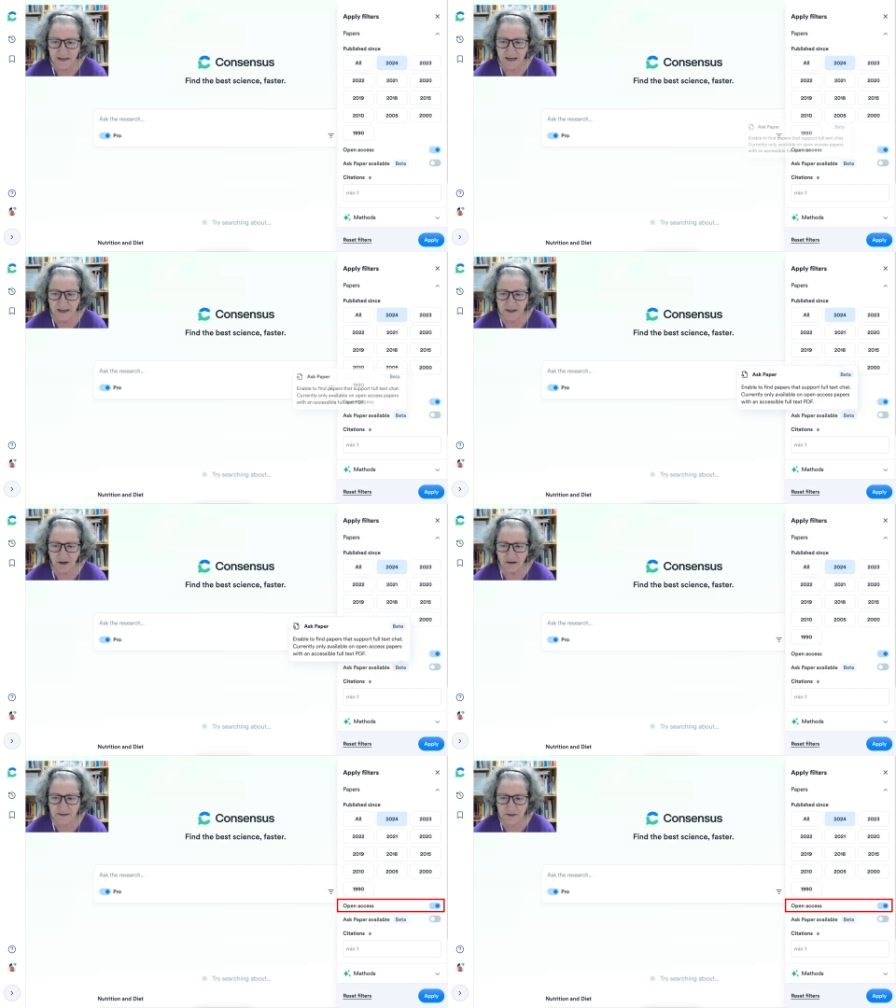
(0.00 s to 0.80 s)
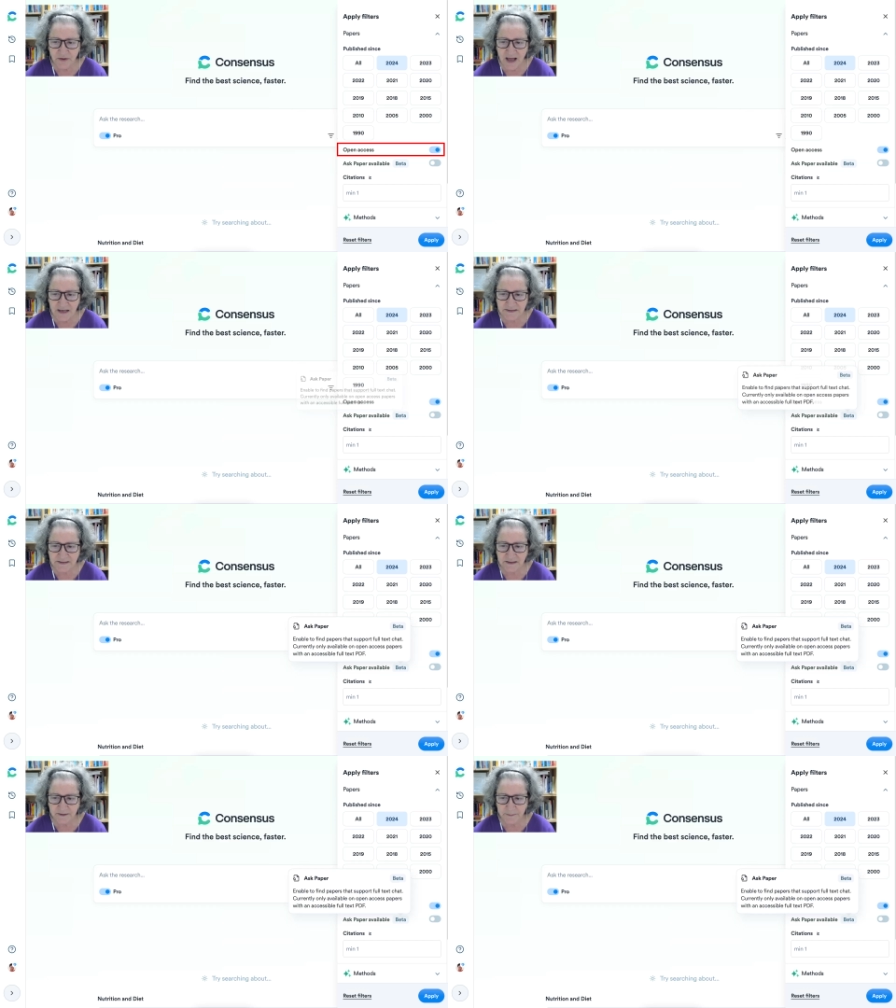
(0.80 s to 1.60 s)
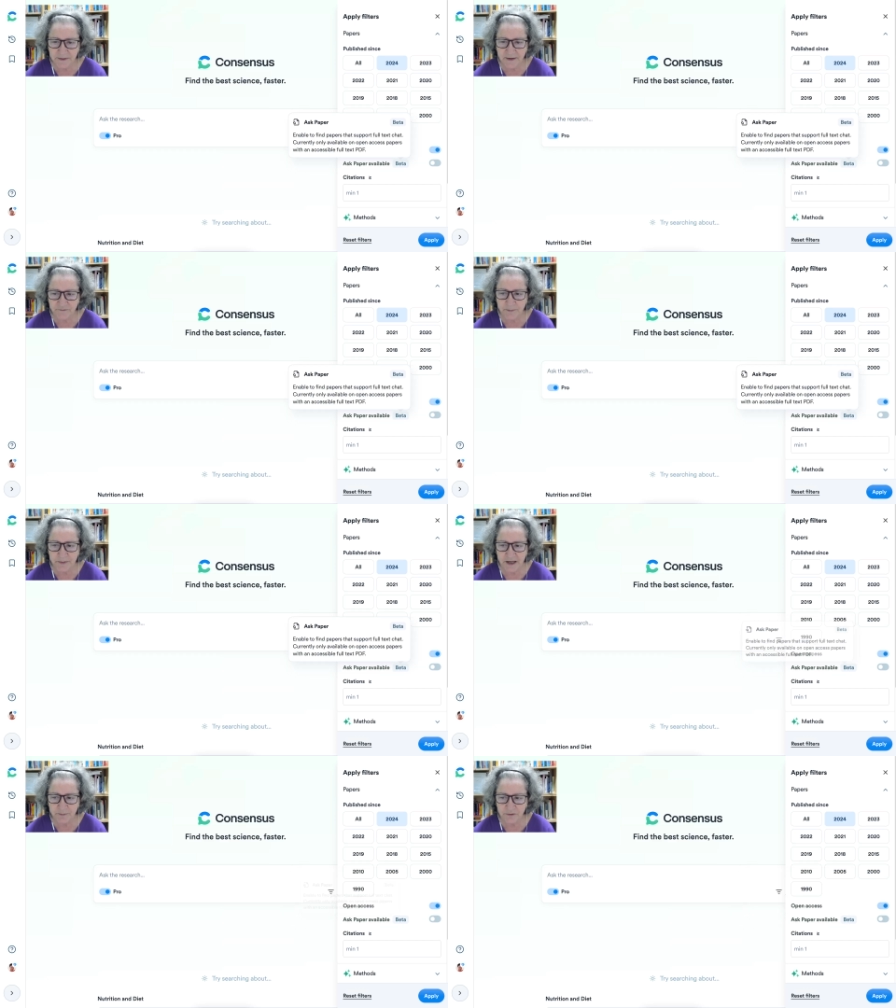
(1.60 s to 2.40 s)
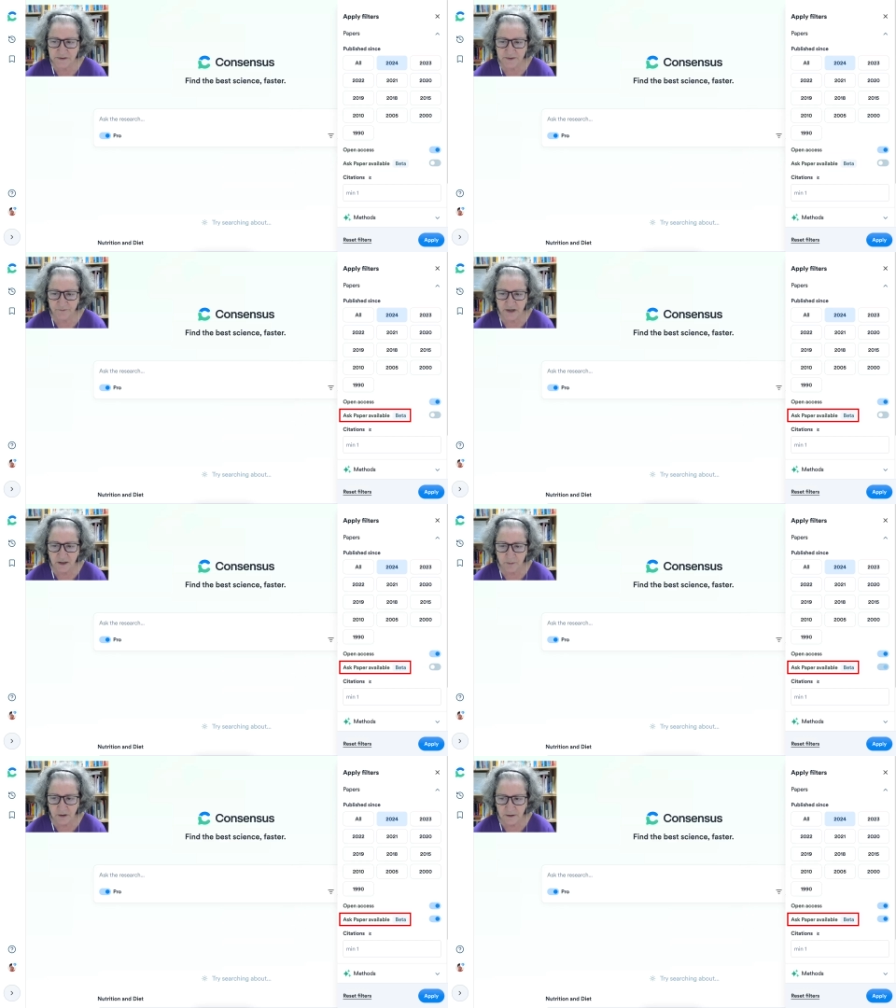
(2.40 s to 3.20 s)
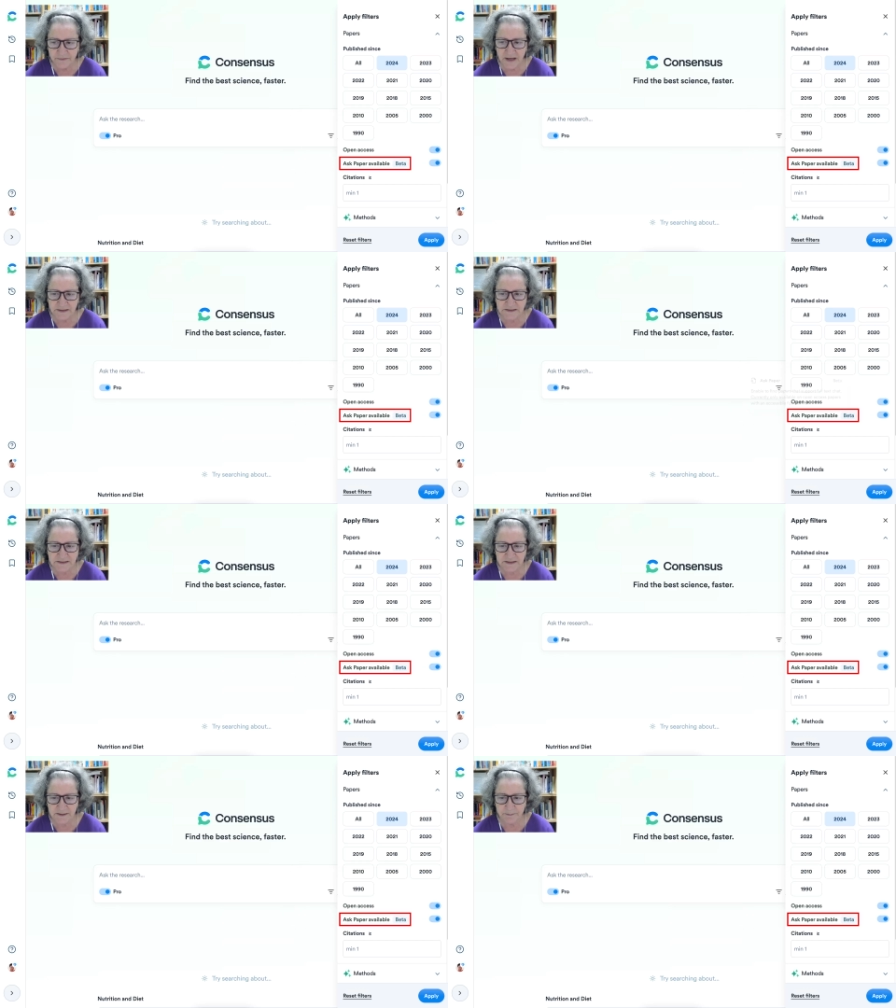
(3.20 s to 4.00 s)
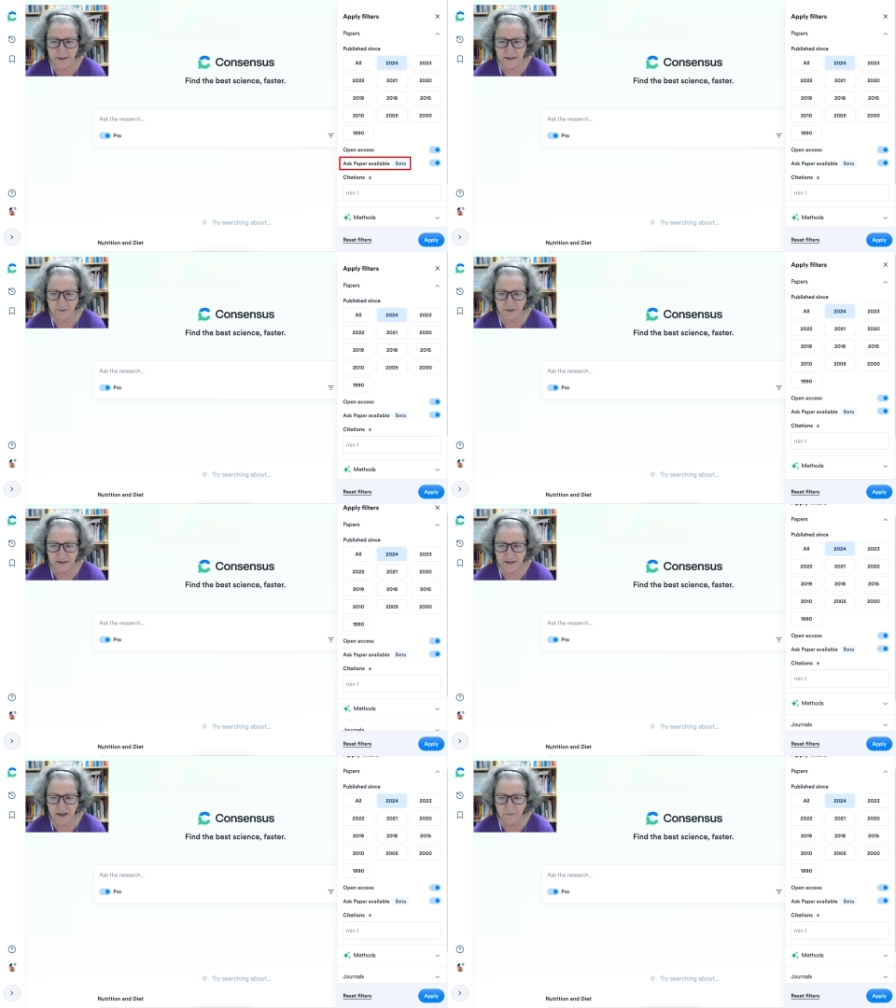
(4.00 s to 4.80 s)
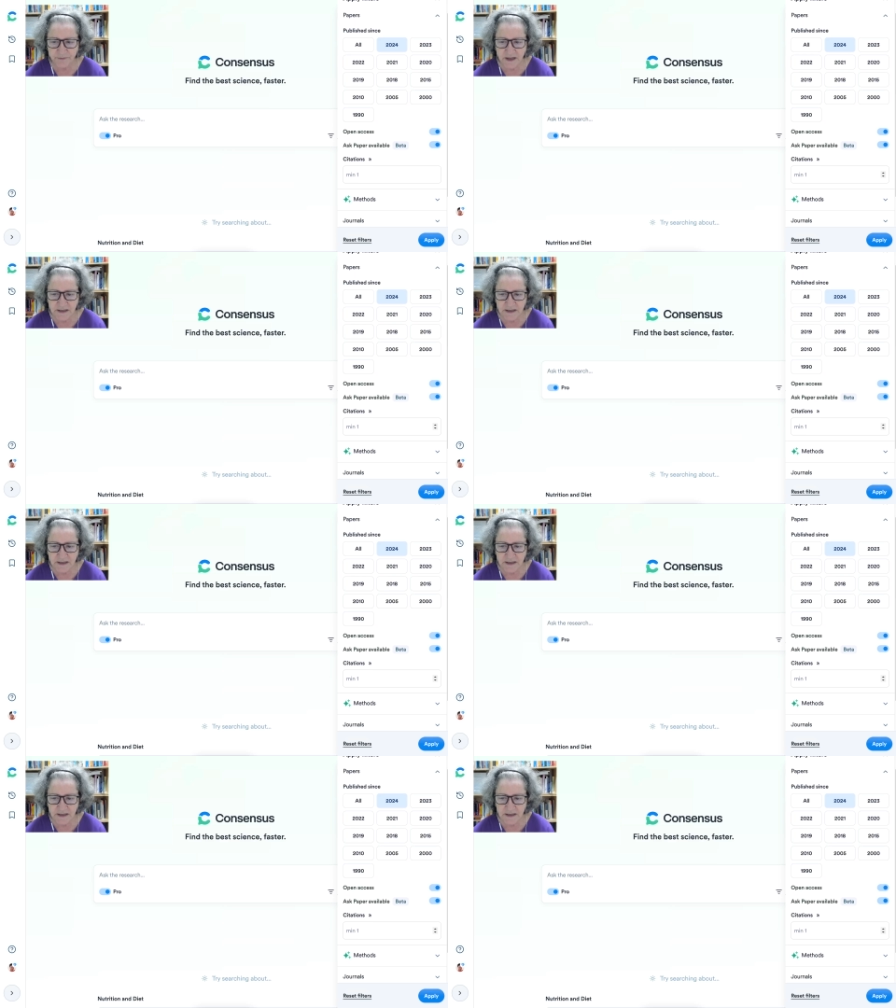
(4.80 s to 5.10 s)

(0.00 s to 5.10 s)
I can also ask if the paper is available. That's in beta right now.